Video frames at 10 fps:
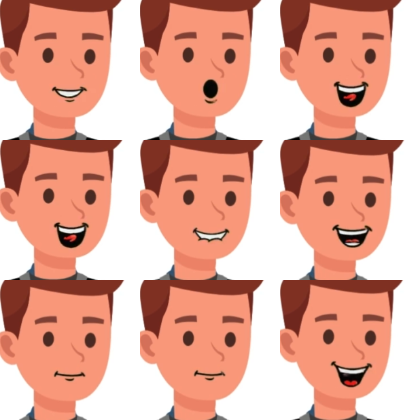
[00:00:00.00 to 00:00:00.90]
moving on
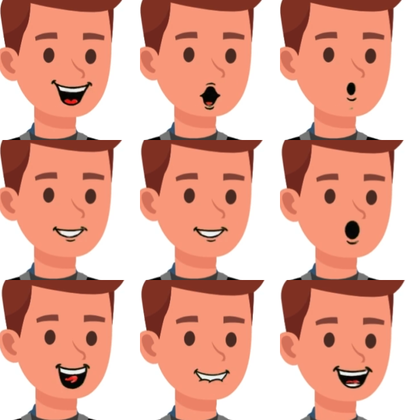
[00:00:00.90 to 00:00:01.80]
to two-digit
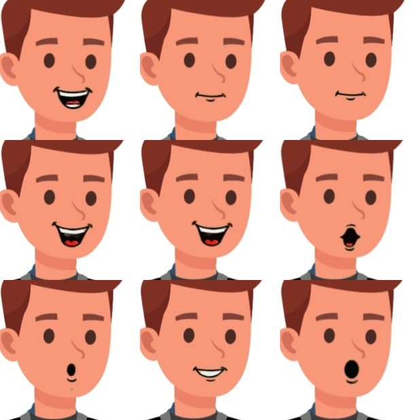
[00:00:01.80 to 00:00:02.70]
numbers, like 23
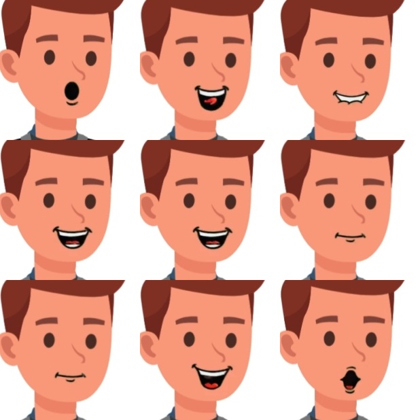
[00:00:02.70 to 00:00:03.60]
plus 51,
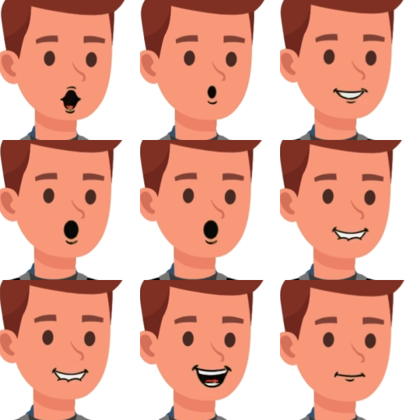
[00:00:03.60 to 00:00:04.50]
61
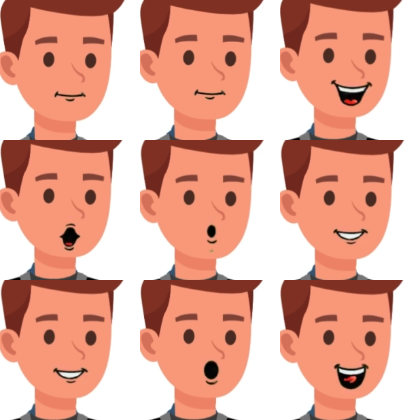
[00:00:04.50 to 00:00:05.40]
plus 12, or
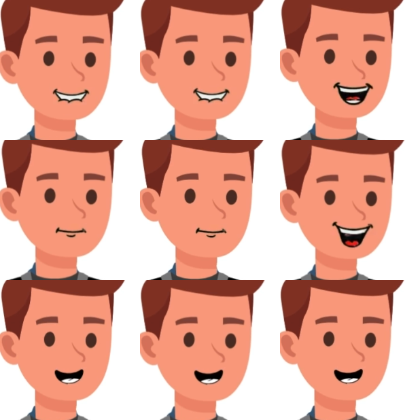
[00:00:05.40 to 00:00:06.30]
59 minus
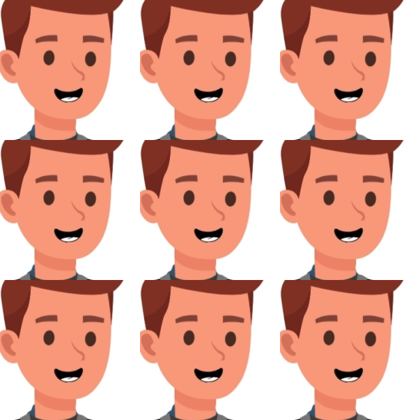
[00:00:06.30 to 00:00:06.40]
7.